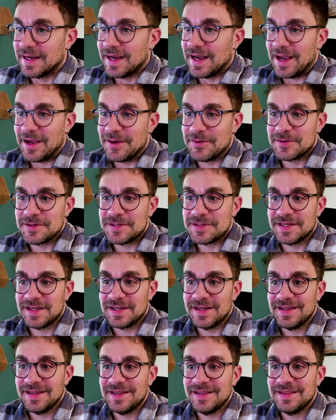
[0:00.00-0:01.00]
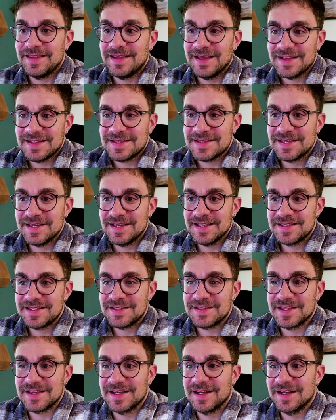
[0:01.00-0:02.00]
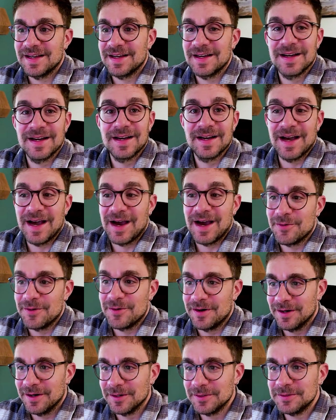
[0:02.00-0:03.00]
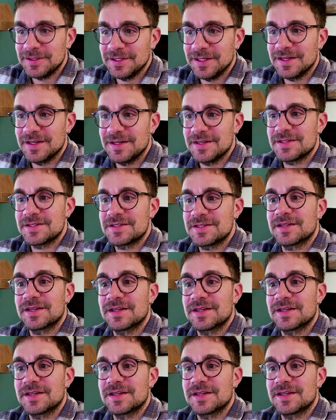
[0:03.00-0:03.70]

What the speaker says: I would say that's it. Our audience